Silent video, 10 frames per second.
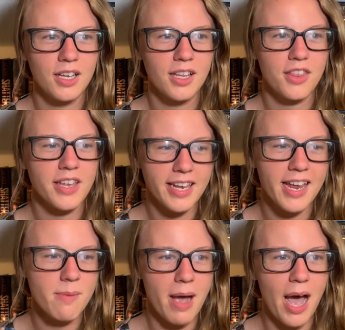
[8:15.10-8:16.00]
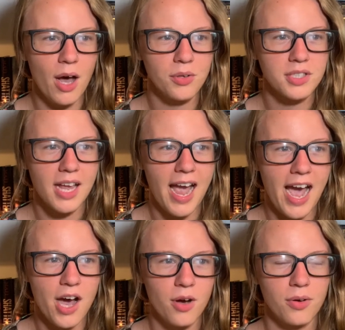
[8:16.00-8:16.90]
thinking about
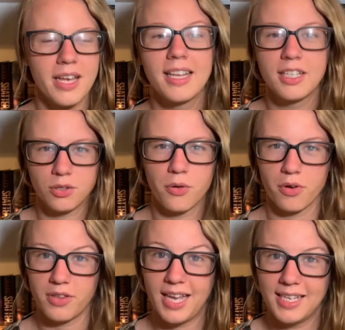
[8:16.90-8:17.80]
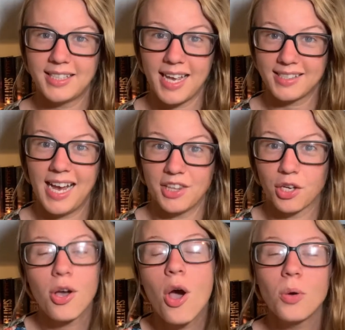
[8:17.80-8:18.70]
how Ilan told her that Des had the
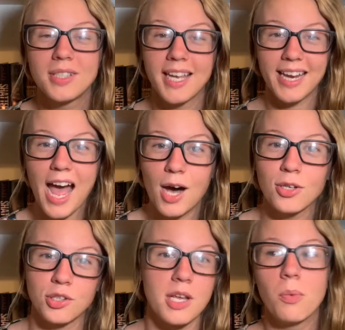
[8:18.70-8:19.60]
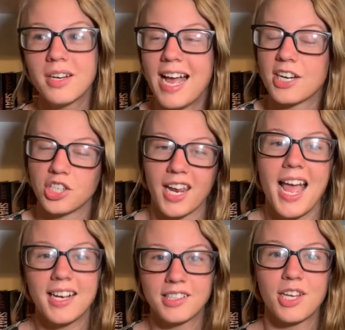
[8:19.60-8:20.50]
code to get out, so he wouldn't actually get
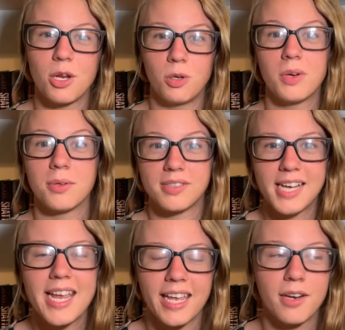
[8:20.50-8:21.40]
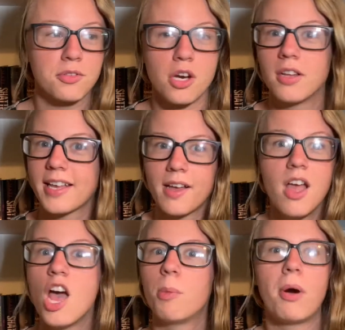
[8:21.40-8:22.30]
executed when he was taken. It was all, like,
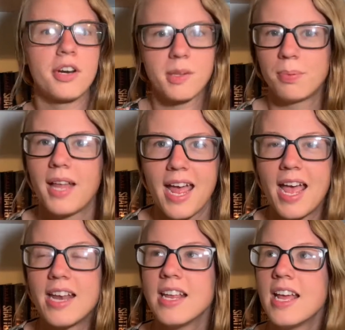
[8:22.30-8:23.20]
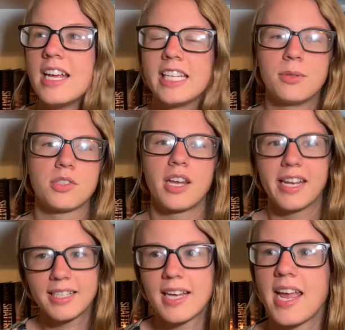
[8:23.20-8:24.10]
a part of the plan. He was gonna
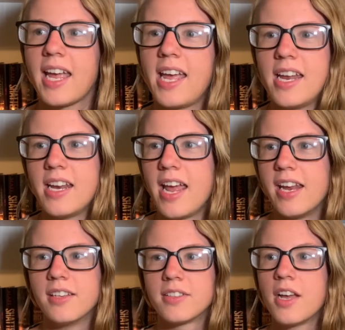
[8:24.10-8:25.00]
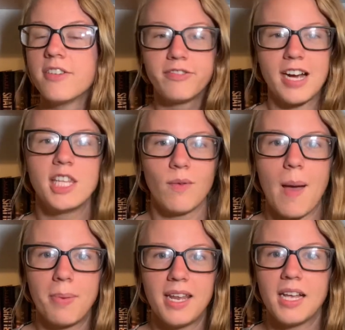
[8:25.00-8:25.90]
get taken and find the
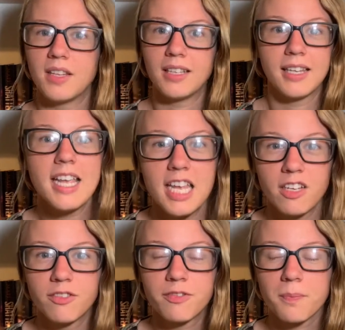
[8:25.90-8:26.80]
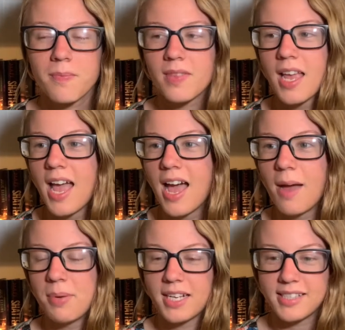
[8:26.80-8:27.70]
weapon and then leave
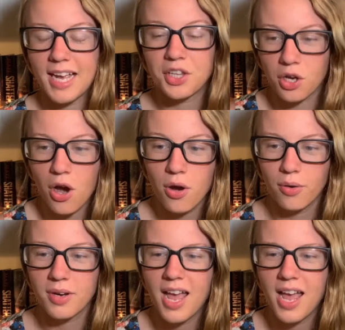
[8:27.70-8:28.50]
because he had the code.